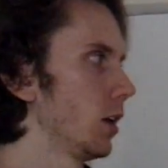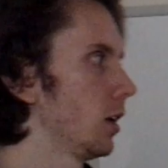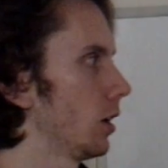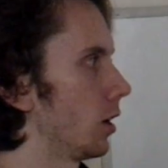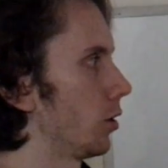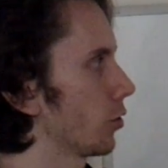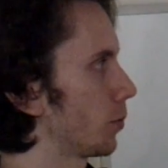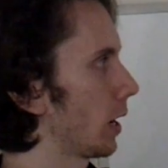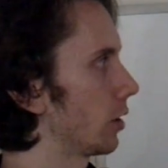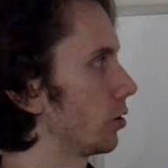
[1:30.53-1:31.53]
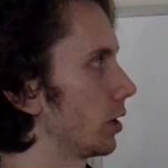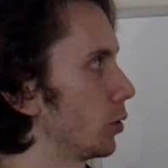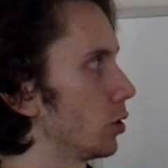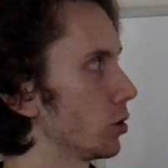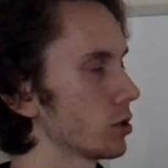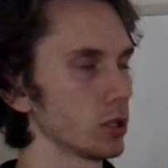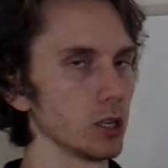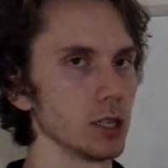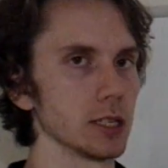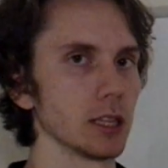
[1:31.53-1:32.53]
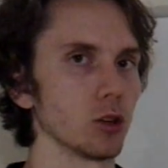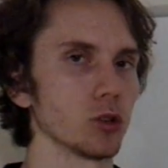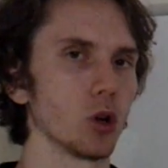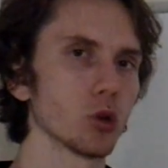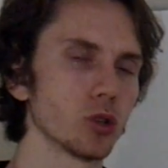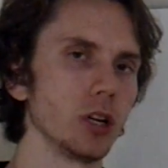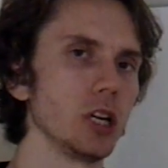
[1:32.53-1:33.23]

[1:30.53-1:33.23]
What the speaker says: Another pattern that we notice is that there's an alternation